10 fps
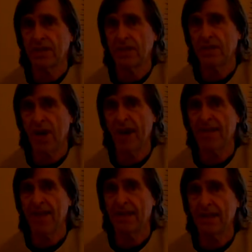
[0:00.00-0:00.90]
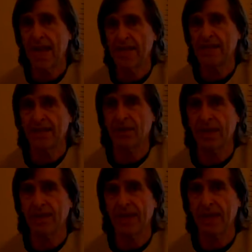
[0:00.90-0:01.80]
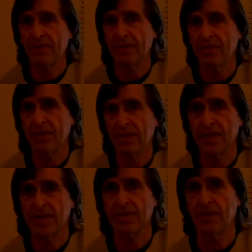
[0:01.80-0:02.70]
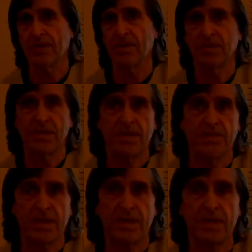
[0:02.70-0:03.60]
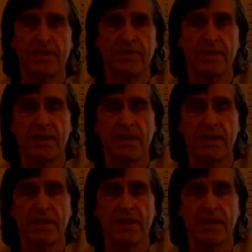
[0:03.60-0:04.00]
So I haven't actually got anything absolute to teach because I'm still teaching myself.